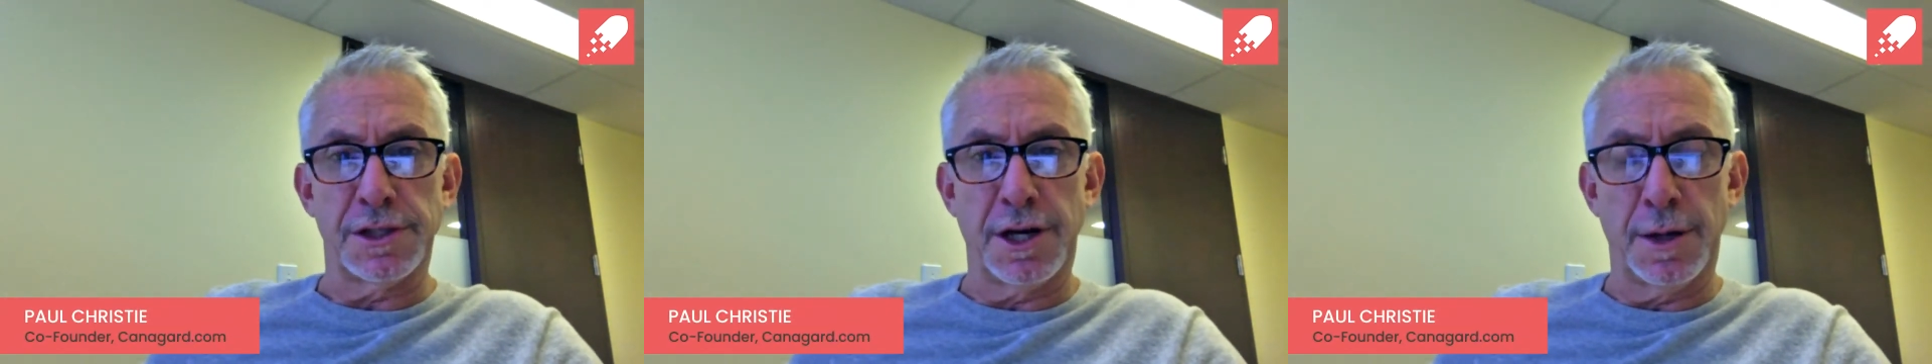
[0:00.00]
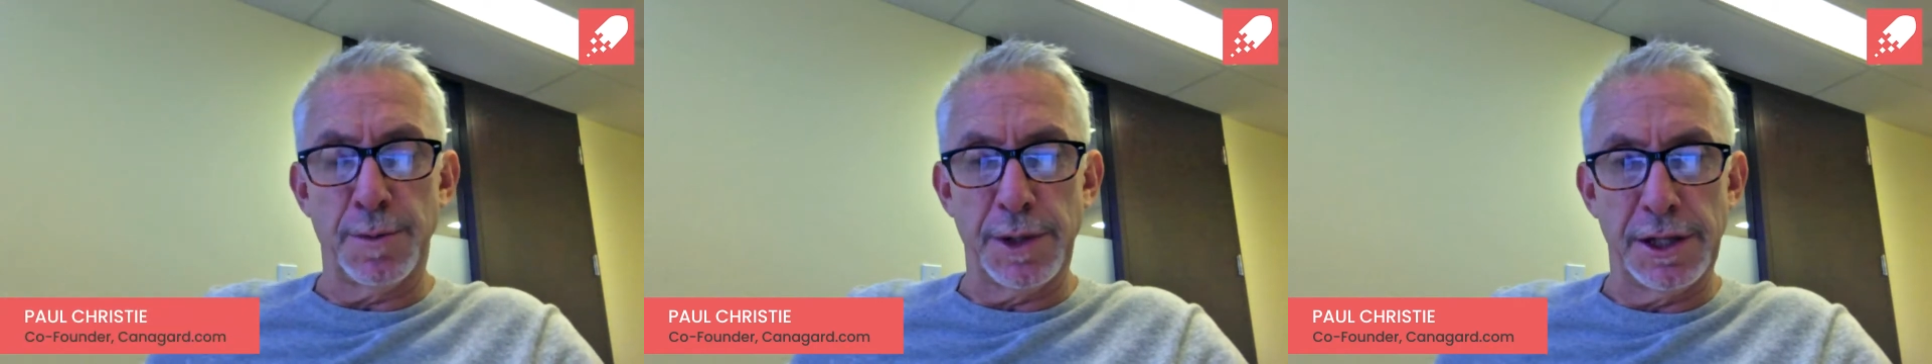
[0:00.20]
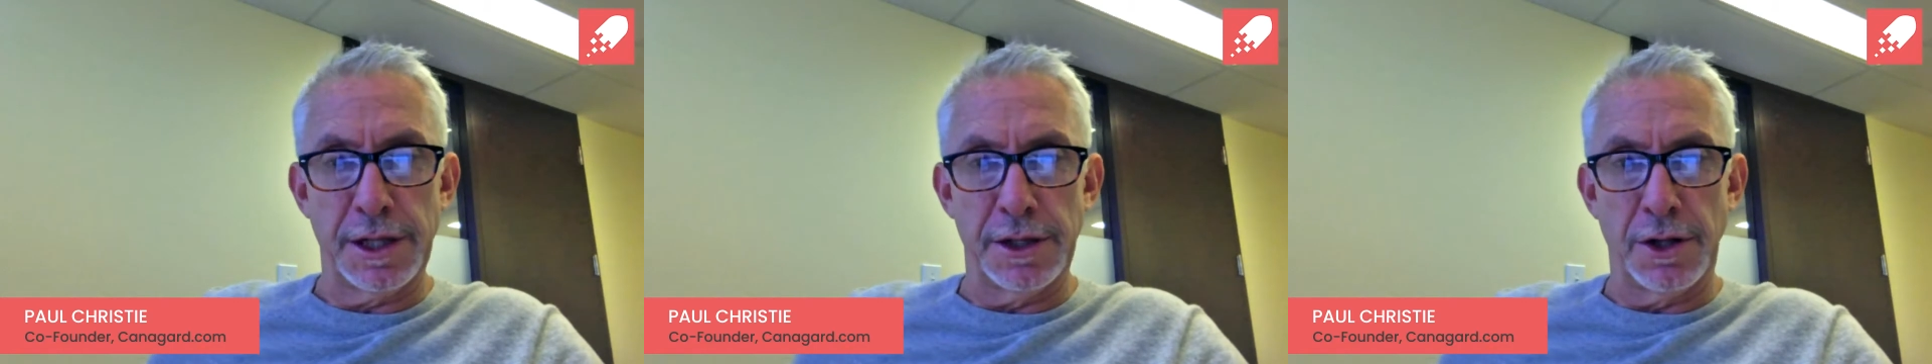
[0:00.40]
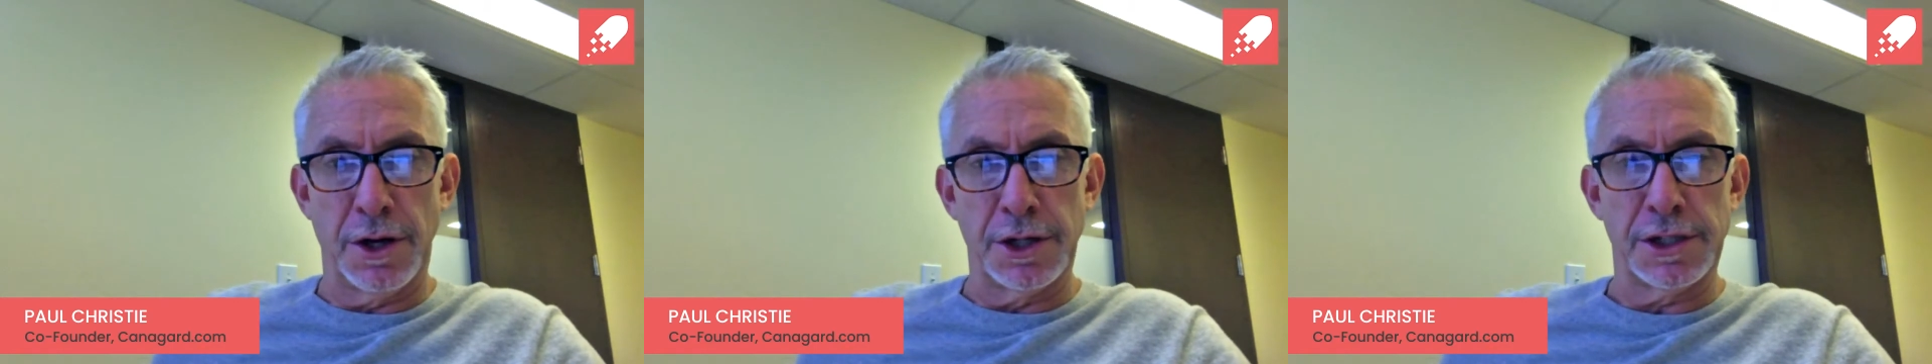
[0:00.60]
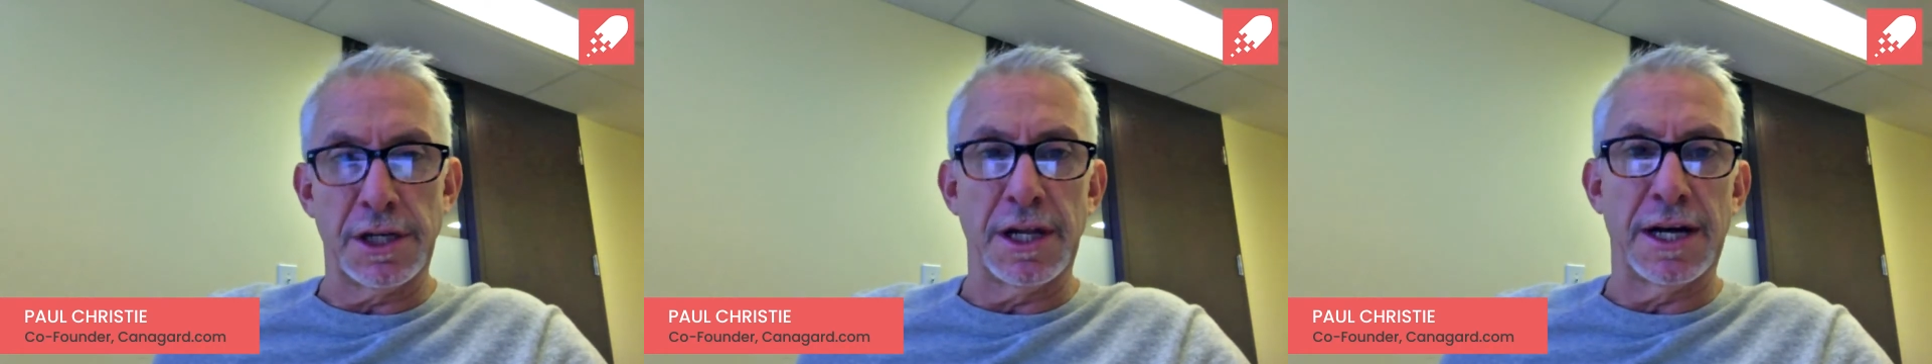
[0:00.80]
company that
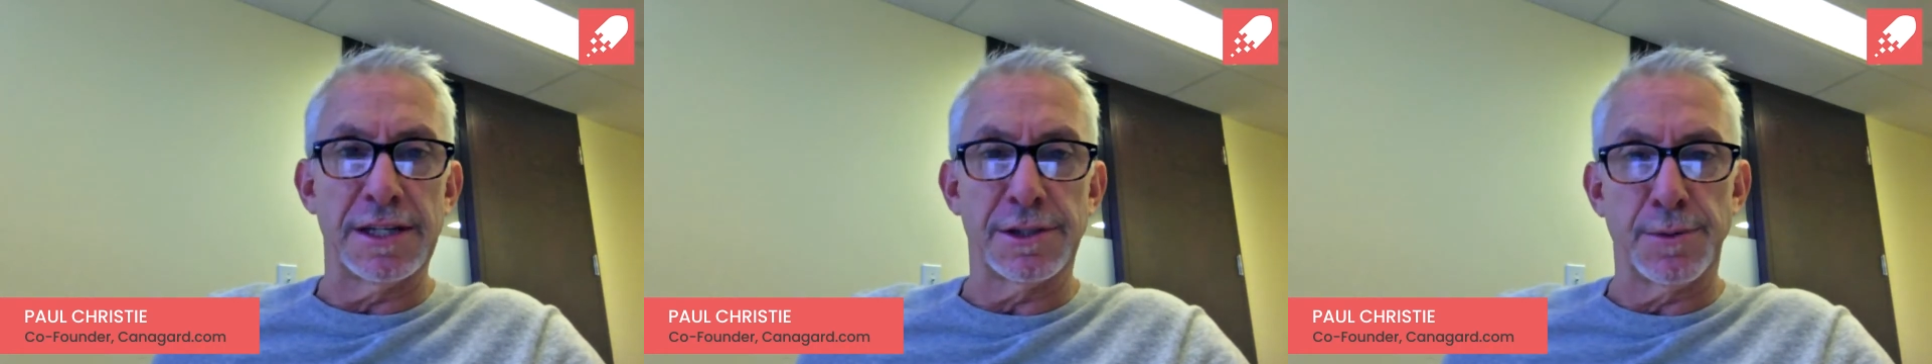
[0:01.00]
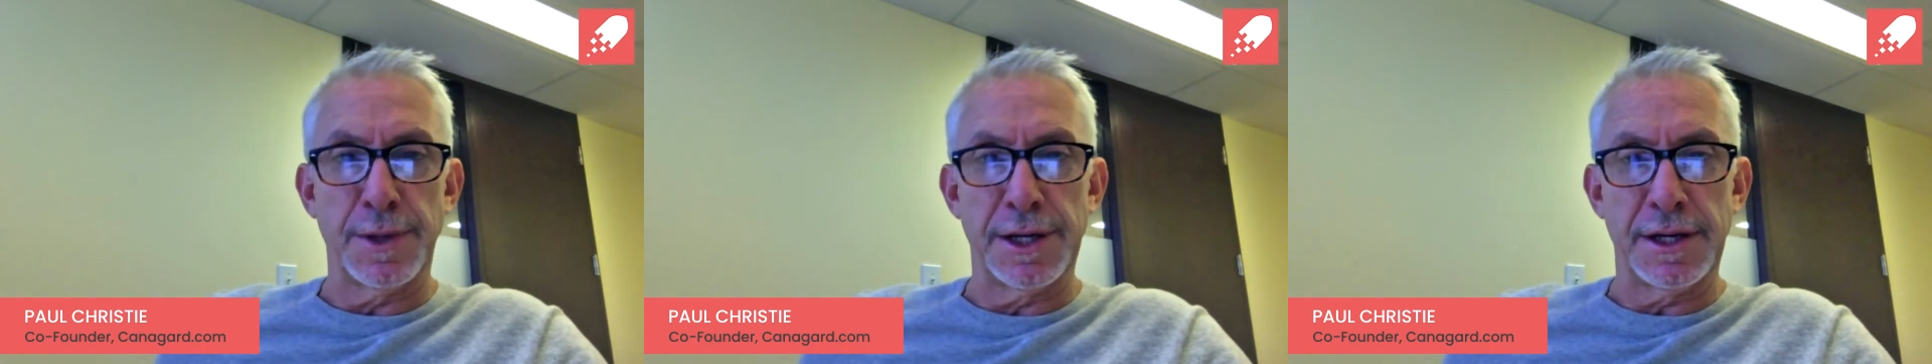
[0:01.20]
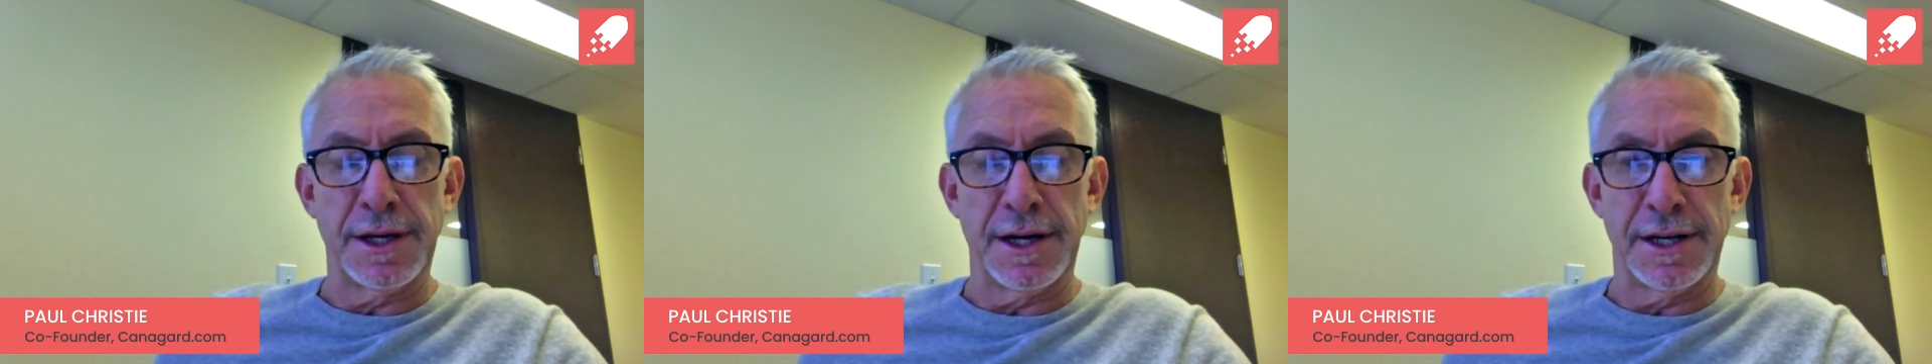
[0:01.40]
launched last week